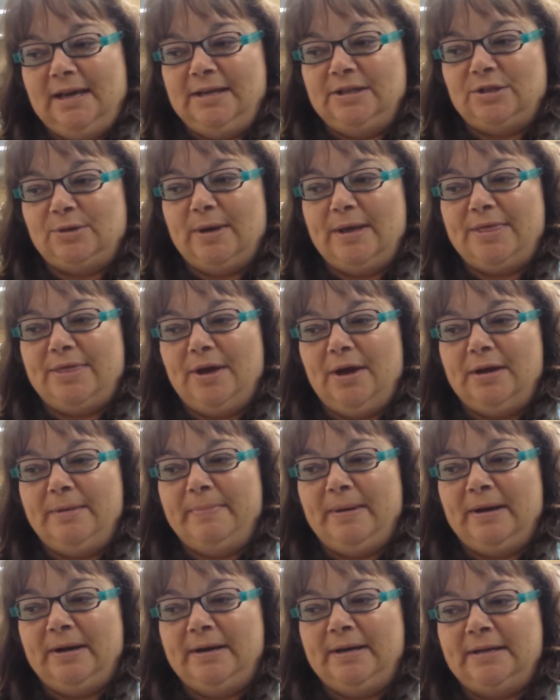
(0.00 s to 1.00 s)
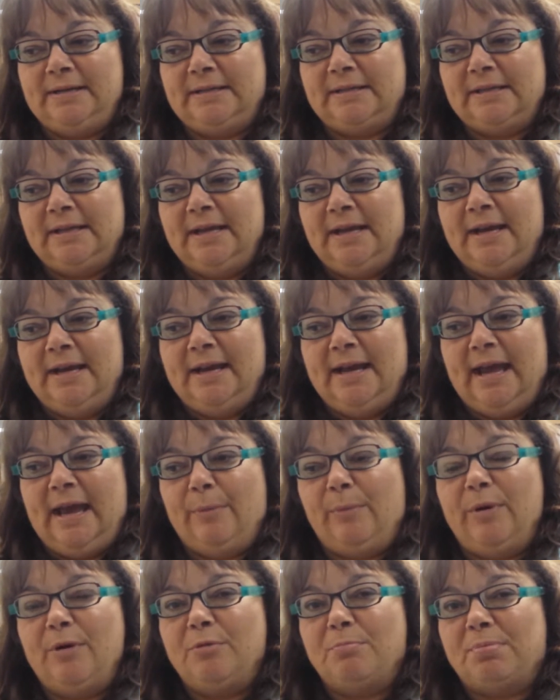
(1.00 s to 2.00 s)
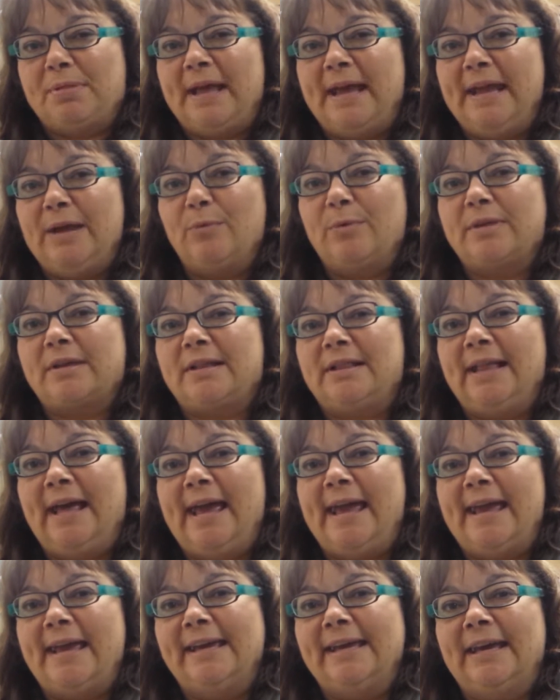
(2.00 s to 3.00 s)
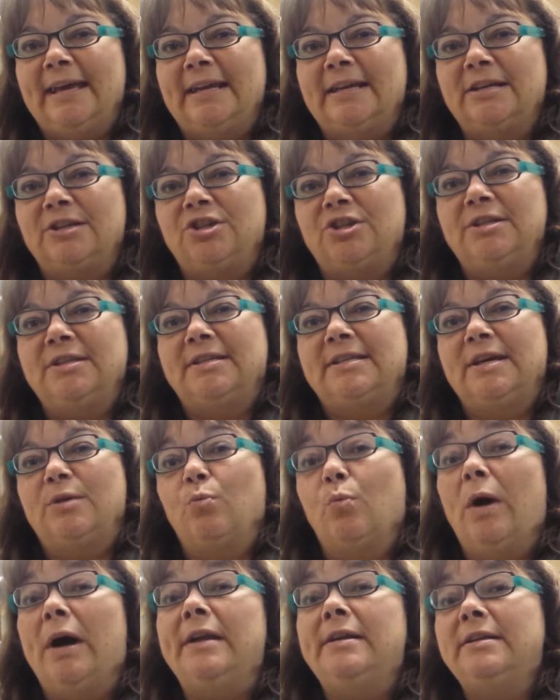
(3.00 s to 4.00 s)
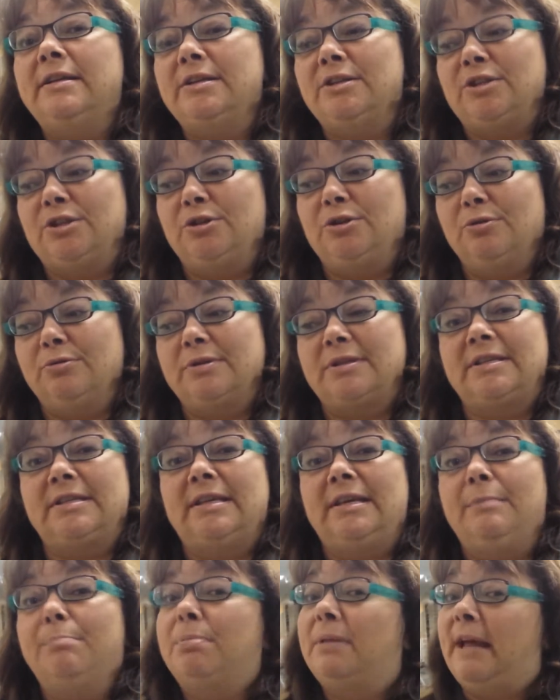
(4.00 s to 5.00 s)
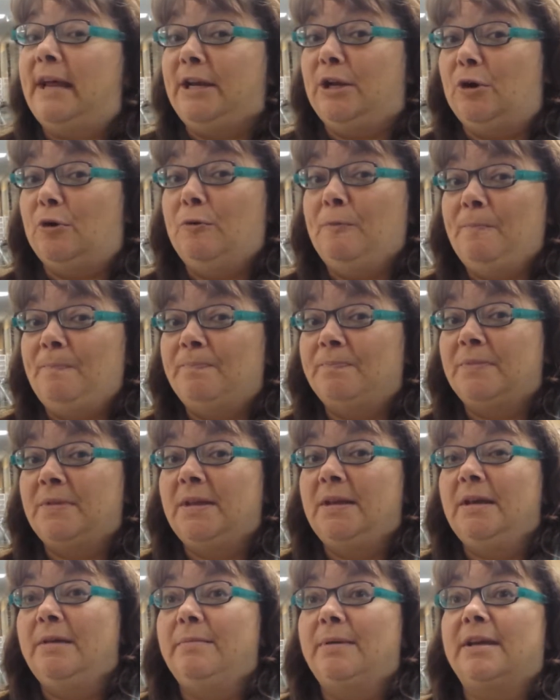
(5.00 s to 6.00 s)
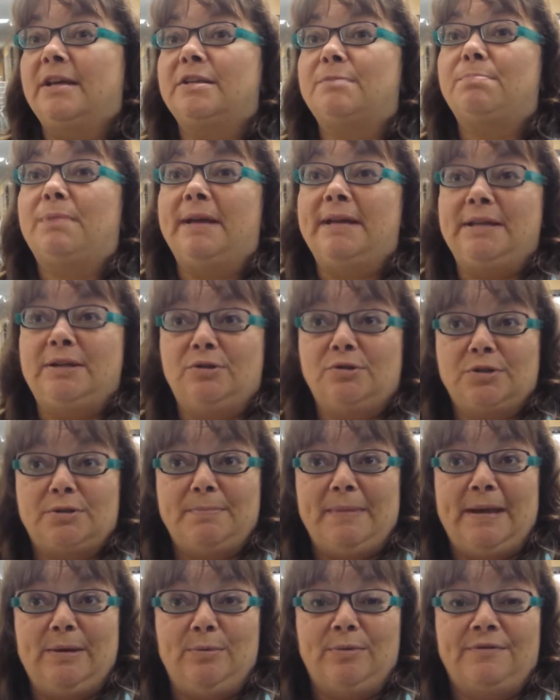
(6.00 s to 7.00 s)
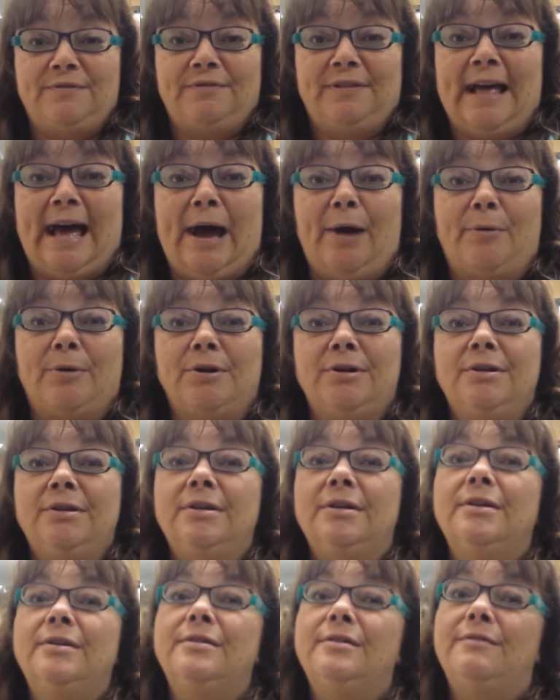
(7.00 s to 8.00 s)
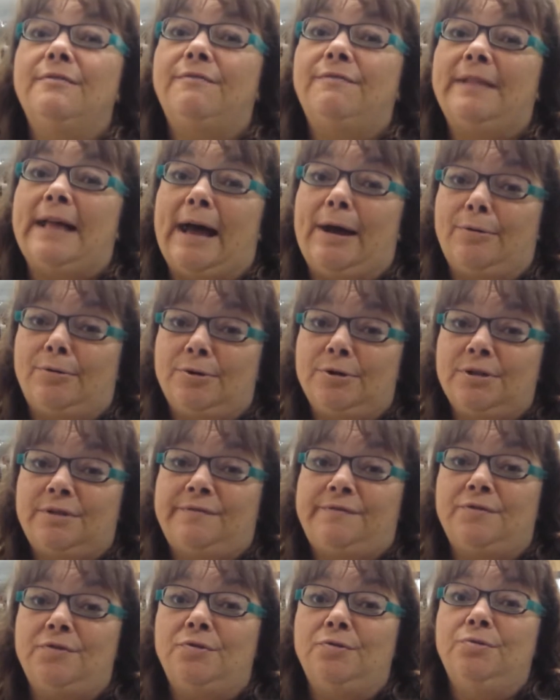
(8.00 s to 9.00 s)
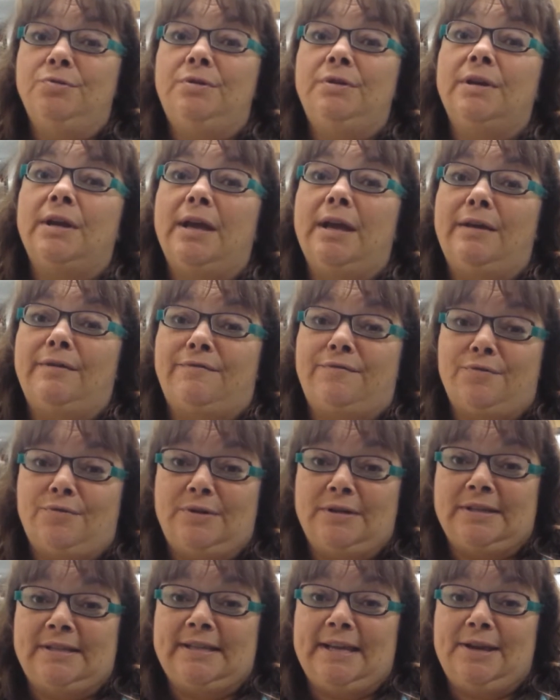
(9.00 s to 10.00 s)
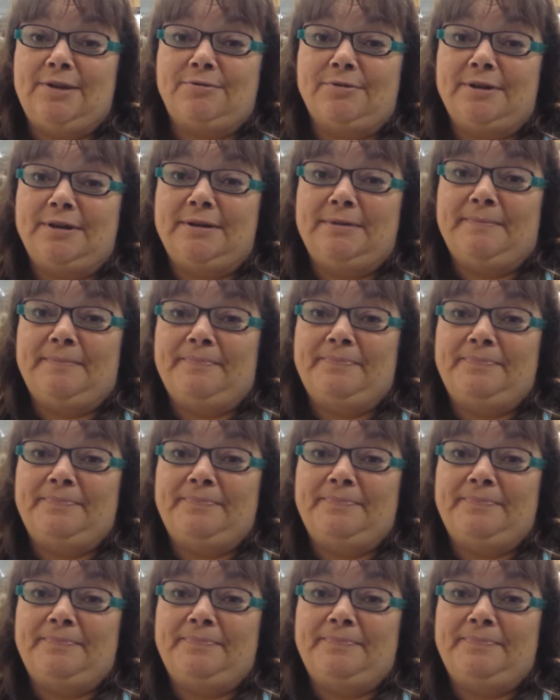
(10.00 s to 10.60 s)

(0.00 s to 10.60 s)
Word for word: And so I thought about it, and we were playing with clay, and she said, one is you don't see Play-Doh, because Play-Doh is made with flour. Flour is food, and food is sacred.